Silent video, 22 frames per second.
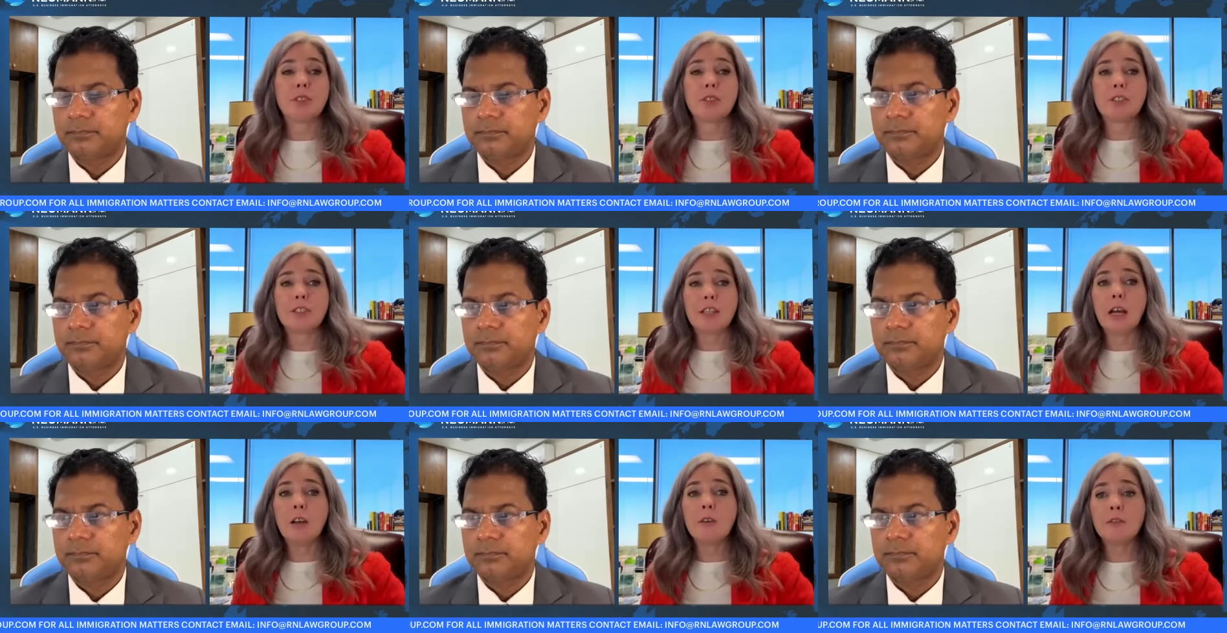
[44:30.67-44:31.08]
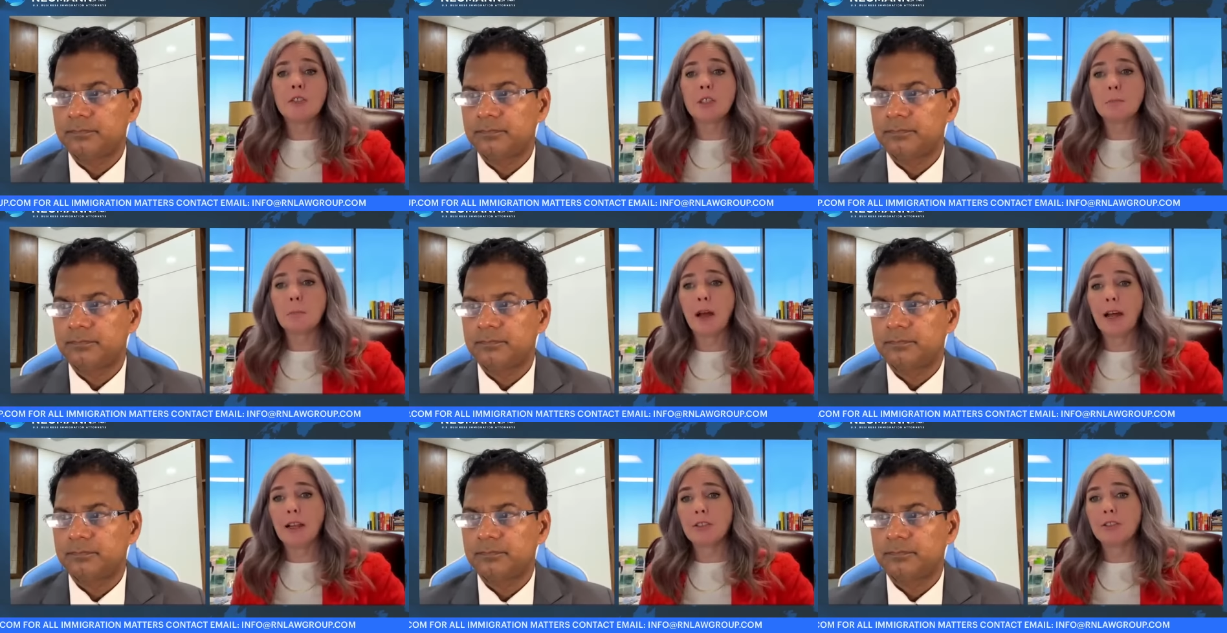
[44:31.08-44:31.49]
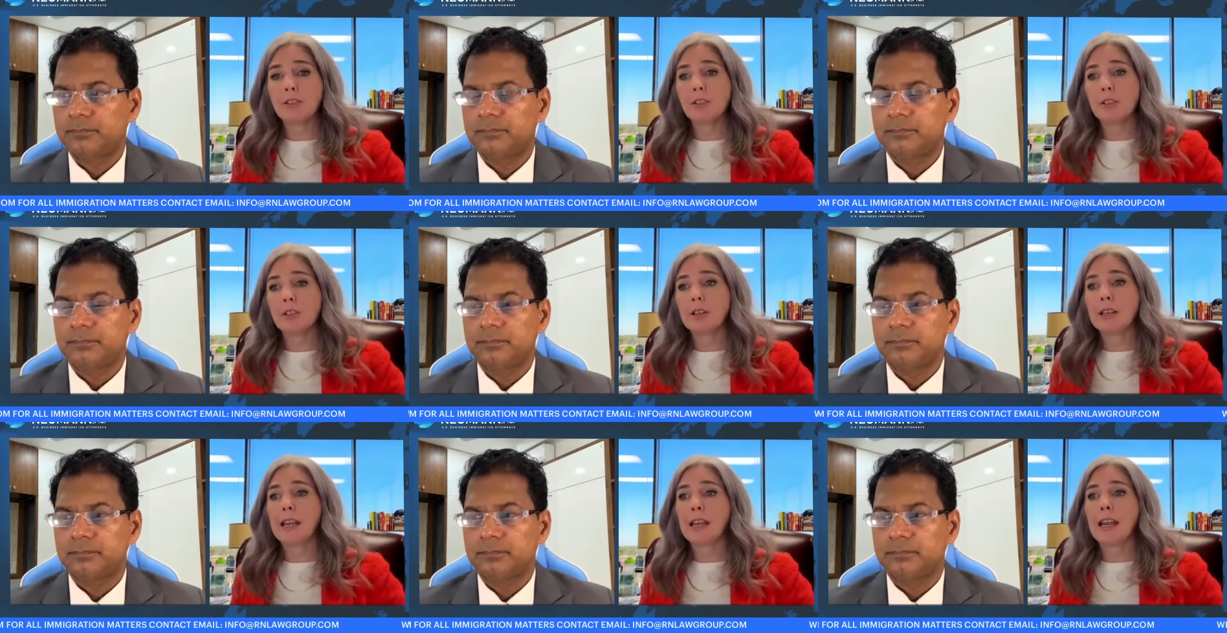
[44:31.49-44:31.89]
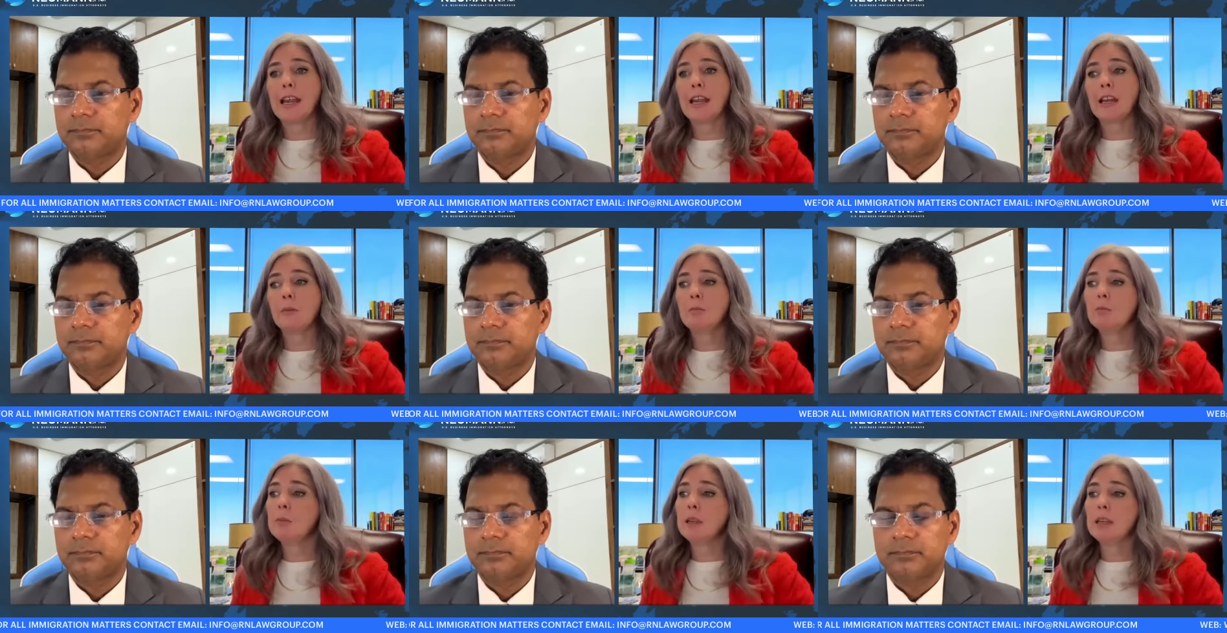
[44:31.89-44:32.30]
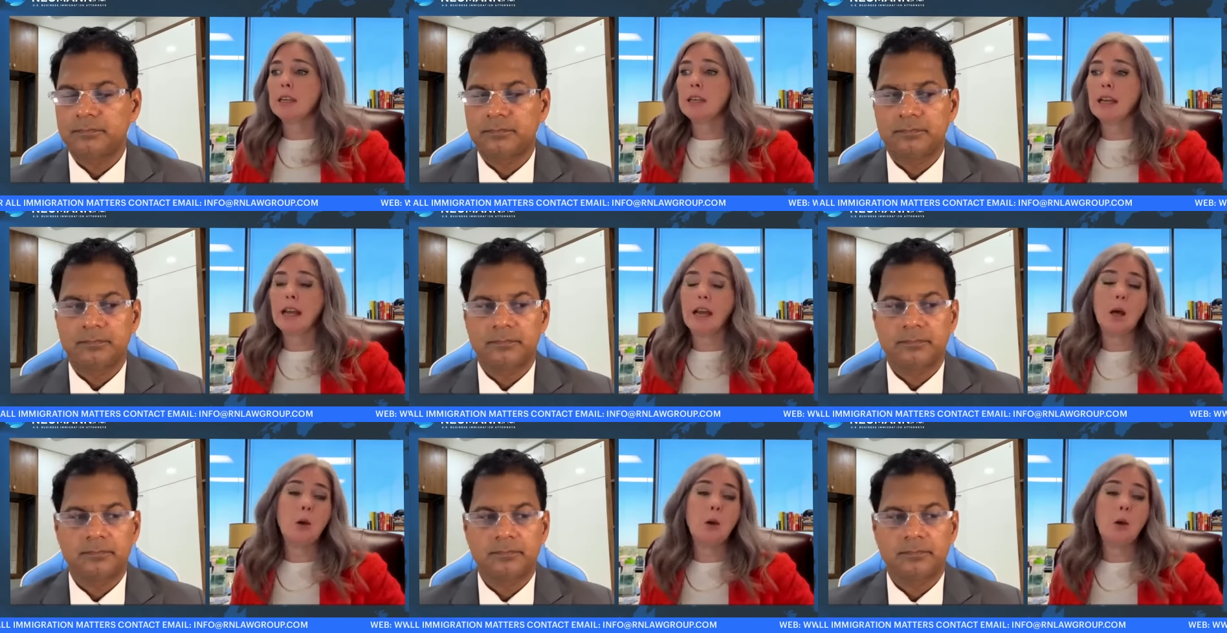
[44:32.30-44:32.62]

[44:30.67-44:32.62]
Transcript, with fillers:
Speaker 1: to self-sponsor can be